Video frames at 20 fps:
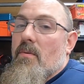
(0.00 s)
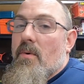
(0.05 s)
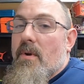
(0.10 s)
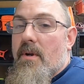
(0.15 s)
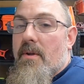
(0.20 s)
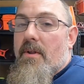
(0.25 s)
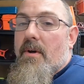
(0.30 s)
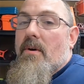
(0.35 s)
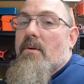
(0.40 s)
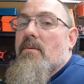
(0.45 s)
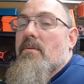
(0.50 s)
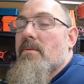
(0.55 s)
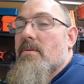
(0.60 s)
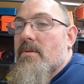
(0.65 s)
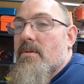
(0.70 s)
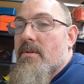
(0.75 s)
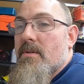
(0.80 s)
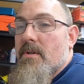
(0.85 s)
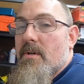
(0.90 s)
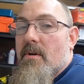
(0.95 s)
one of those.
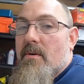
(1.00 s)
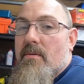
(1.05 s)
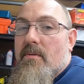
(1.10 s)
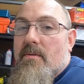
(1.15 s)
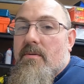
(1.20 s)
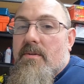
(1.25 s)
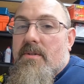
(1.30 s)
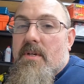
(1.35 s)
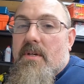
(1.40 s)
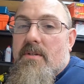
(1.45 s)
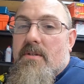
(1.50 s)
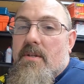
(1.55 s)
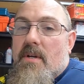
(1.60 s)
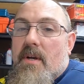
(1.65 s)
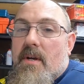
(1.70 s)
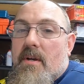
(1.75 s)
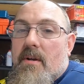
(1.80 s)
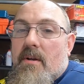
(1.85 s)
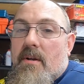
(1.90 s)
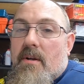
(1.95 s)
You know, sounds
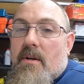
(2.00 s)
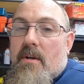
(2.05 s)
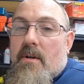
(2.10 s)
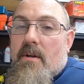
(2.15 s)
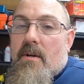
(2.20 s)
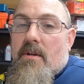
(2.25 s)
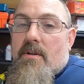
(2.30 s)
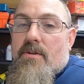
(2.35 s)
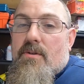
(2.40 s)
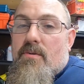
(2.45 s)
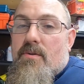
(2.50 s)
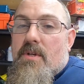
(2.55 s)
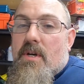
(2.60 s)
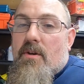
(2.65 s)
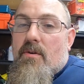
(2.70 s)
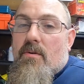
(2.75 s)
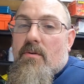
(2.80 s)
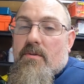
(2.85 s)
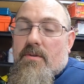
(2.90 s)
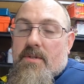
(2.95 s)
like two 10
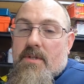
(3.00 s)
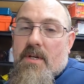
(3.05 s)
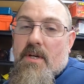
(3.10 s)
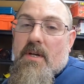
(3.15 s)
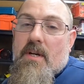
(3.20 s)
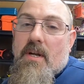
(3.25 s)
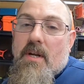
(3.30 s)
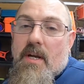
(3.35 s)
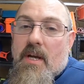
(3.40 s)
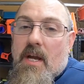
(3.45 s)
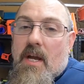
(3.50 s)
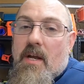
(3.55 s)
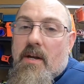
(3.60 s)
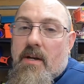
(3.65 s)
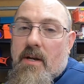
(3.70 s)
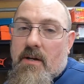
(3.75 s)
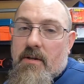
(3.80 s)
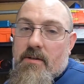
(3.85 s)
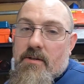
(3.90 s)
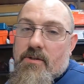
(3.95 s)
year olds kicking a can
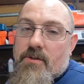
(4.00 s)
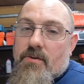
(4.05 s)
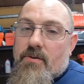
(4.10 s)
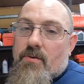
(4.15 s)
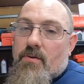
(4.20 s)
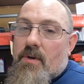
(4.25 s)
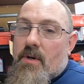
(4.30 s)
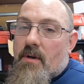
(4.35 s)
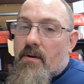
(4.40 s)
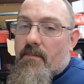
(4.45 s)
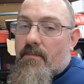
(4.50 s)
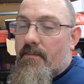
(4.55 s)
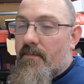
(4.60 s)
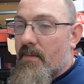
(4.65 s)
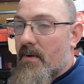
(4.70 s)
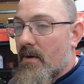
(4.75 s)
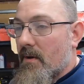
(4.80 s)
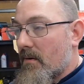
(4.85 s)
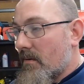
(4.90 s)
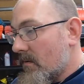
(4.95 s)
down the street.
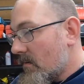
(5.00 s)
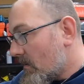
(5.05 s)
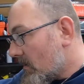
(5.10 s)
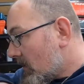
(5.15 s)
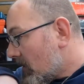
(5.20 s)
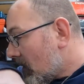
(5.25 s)
You know.